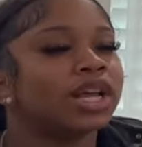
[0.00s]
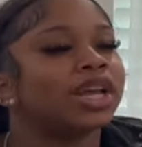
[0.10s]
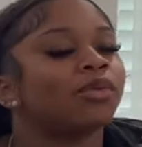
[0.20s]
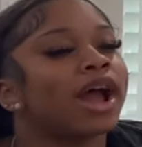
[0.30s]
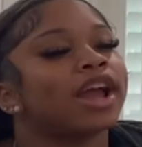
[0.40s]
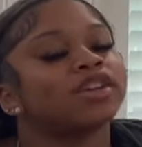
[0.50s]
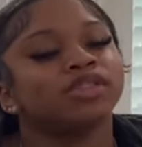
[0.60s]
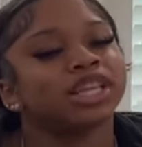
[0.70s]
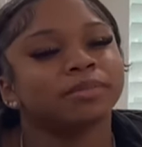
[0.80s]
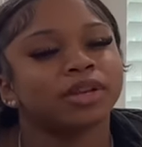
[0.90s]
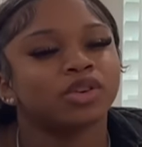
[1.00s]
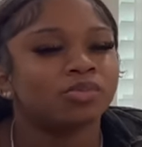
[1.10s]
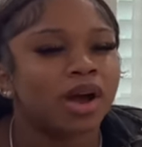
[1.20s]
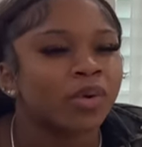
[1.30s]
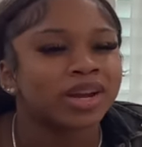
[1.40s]
and then why are you telling me to do
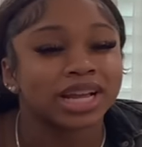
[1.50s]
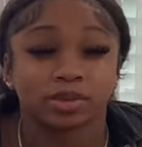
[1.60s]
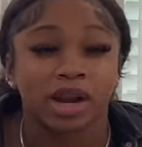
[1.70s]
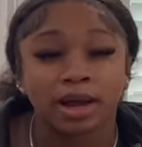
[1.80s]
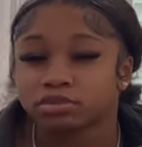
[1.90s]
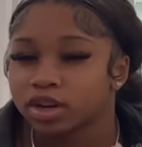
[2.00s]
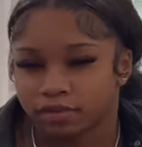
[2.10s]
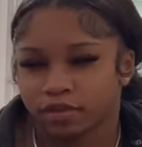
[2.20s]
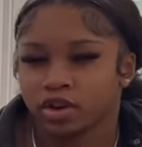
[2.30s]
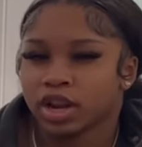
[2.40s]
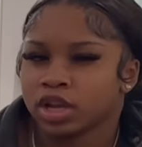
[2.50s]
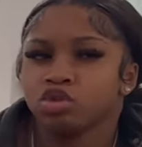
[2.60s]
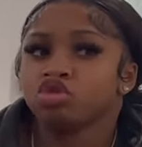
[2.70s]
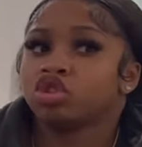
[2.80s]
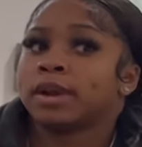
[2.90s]
my work? That's what I'm trying to figure out. Like,
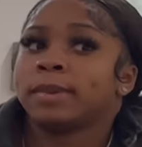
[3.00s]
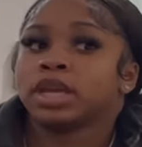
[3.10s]
because I'm